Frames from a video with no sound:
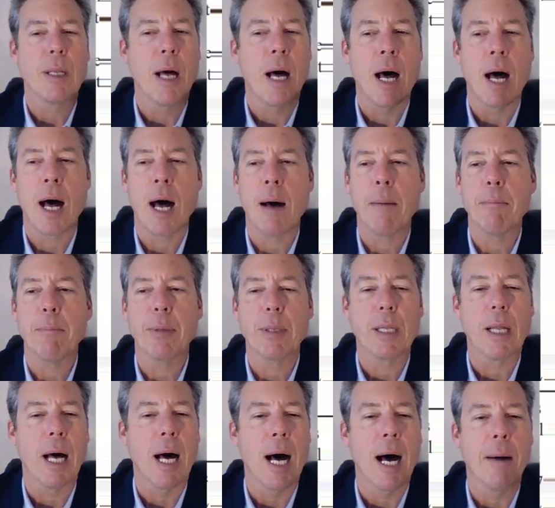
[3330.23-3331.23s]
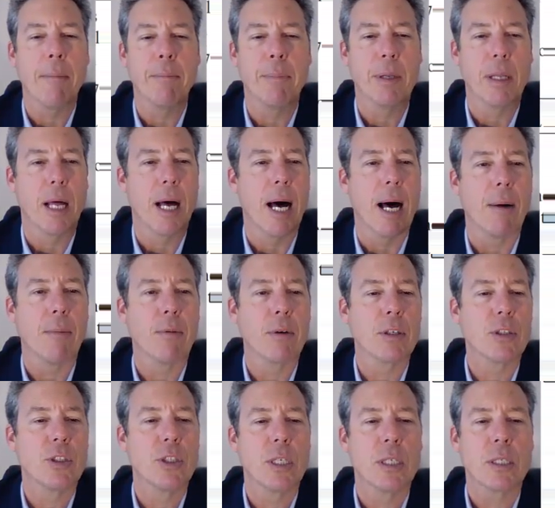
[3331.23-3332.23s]
blah, blah,
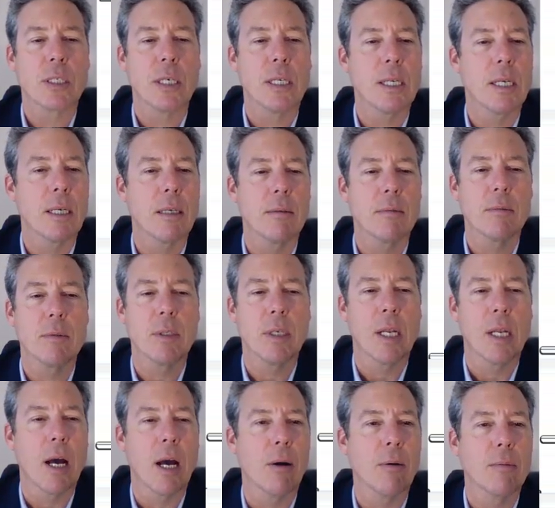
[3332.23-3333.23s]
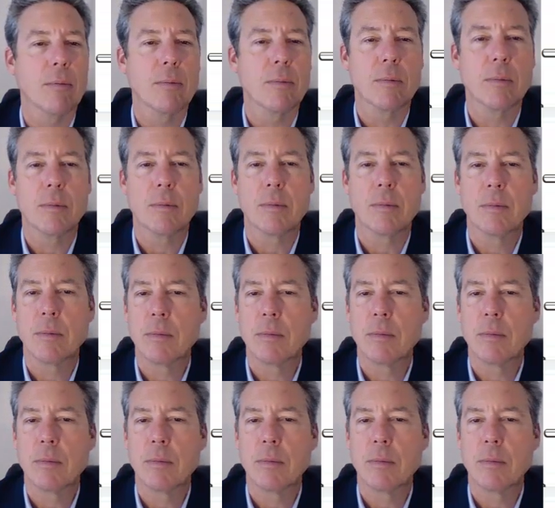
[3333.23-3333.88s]
blah. We're just going to, you know,